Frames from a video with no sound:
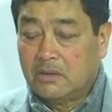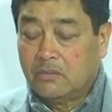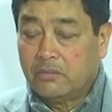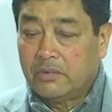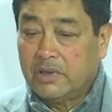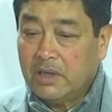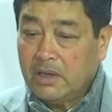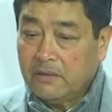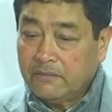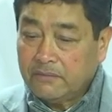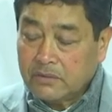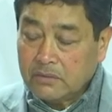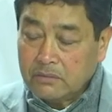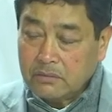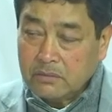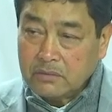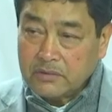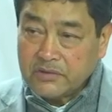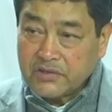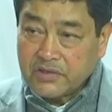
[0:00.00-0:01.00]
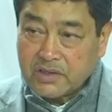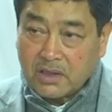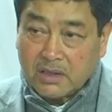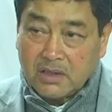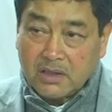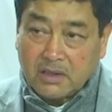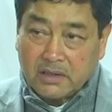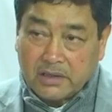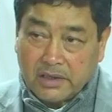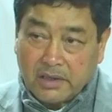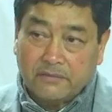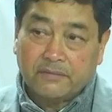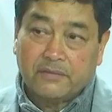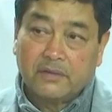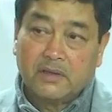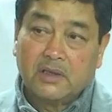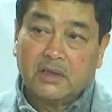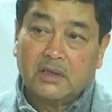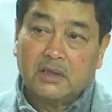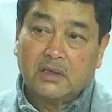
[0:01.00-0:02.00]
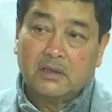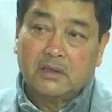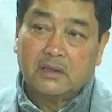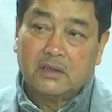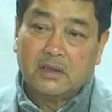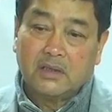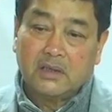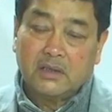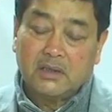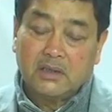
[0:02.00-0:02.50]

we have to study carefully the,